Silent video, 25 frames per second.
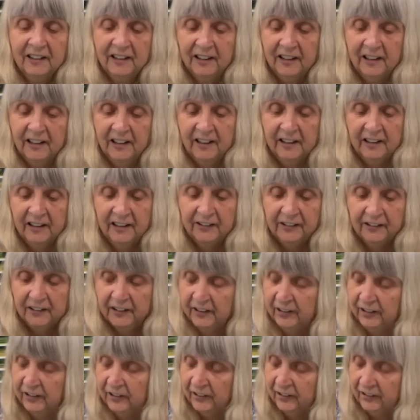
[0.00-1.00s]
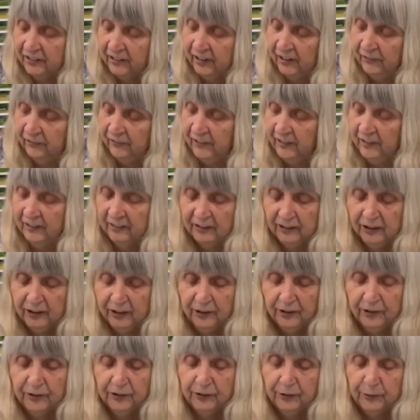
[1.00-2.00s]
and I just have this
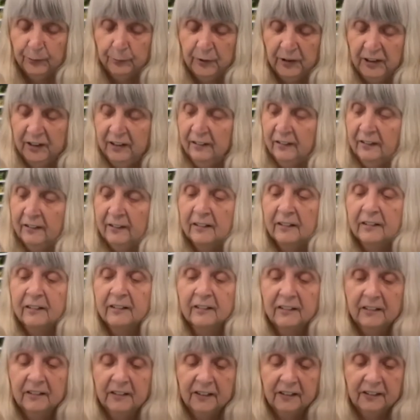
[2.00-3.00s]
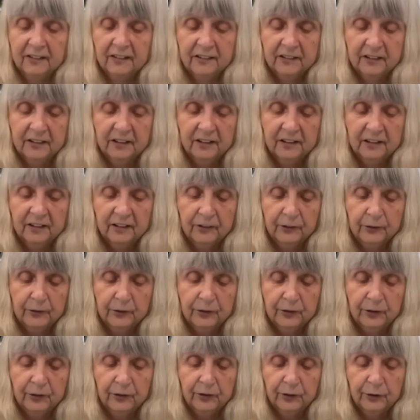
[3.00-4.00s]
last piece to stick
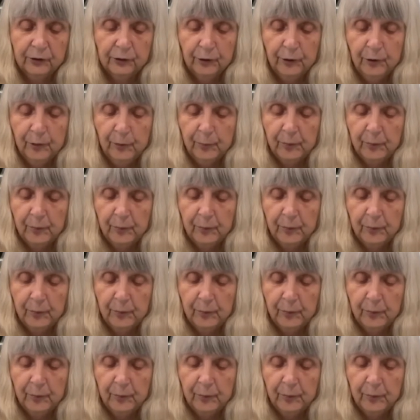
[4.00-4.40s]
onto the top,